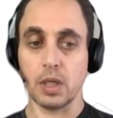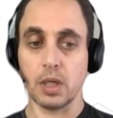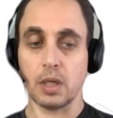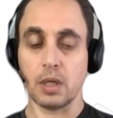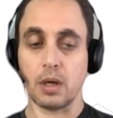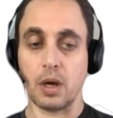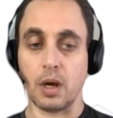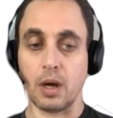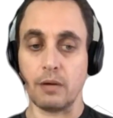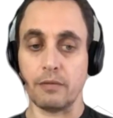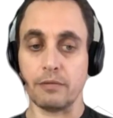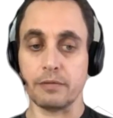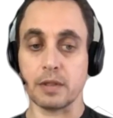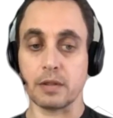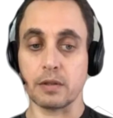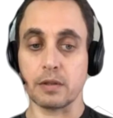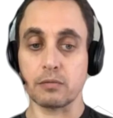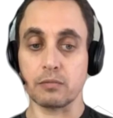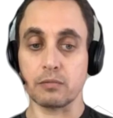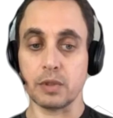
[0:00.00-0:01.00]
of the
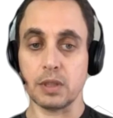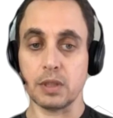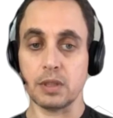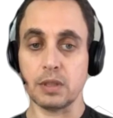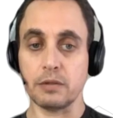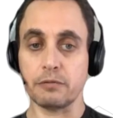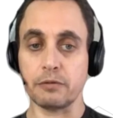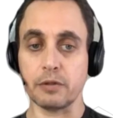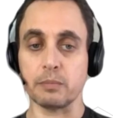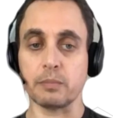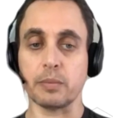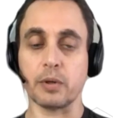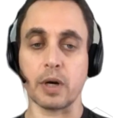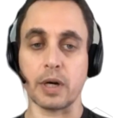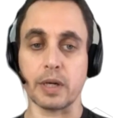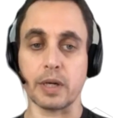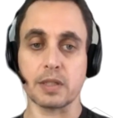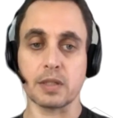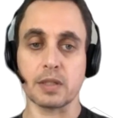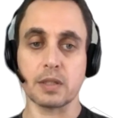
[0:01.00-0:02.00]
three different
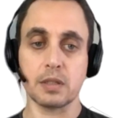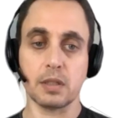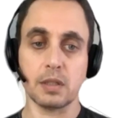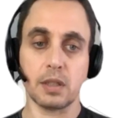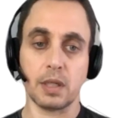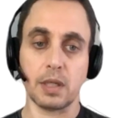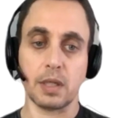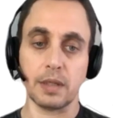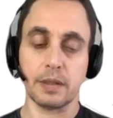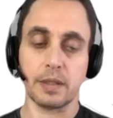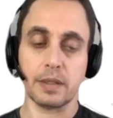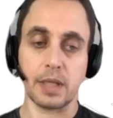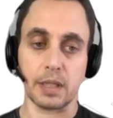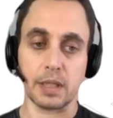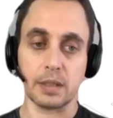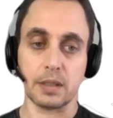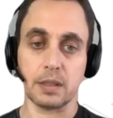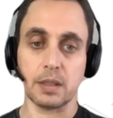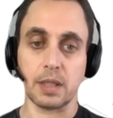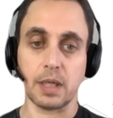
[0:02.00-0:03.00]
parts that
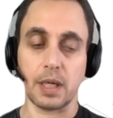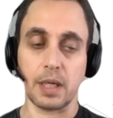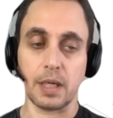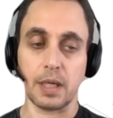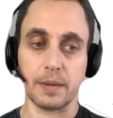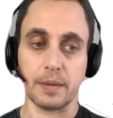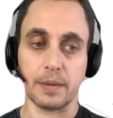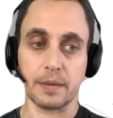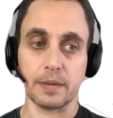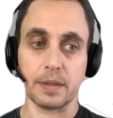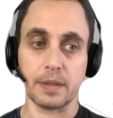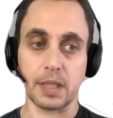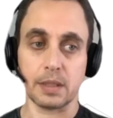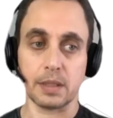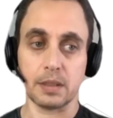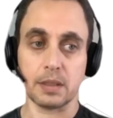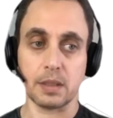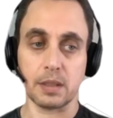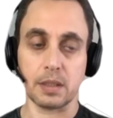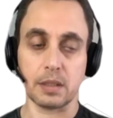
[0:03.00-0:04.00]

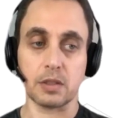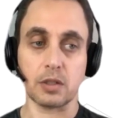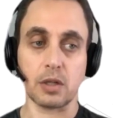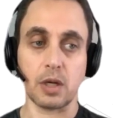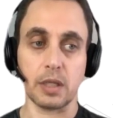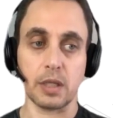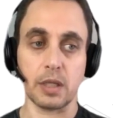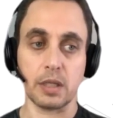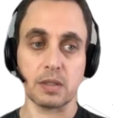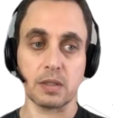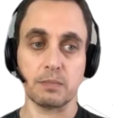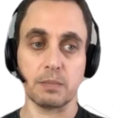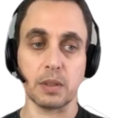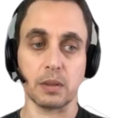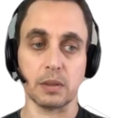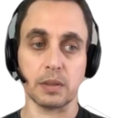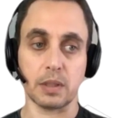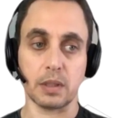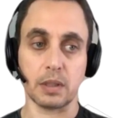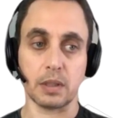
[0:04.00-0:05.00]
JWT is
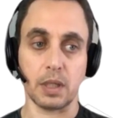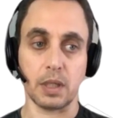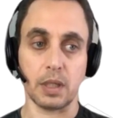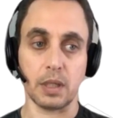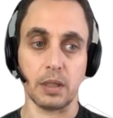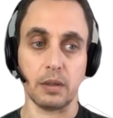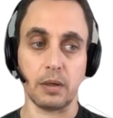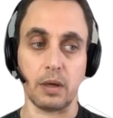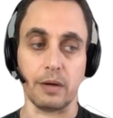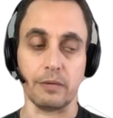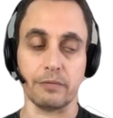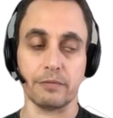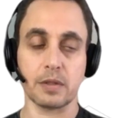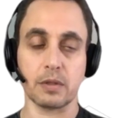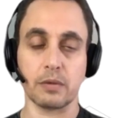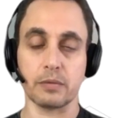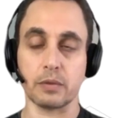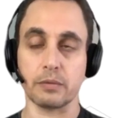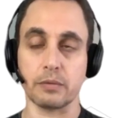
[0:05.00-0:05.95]
built off. So the